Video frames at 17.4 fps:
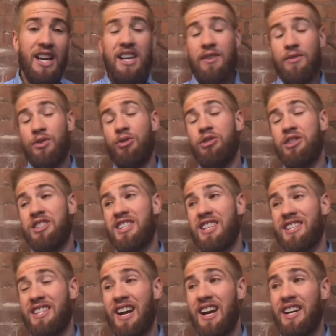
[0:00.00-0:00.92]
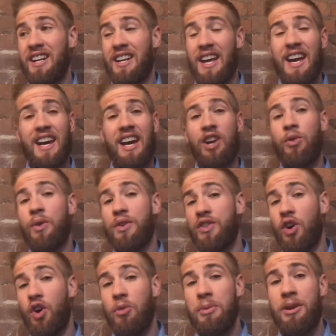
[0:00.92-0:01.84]
If you just decided, heck, I don't want
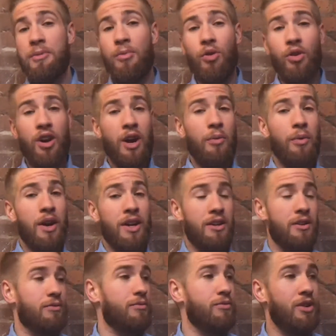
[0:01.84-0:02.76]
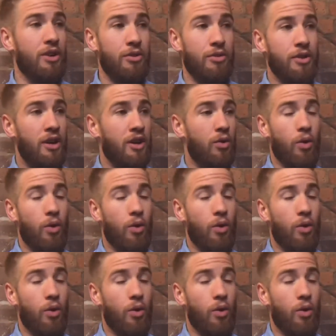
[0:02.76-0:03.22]
the home anymore and I want to,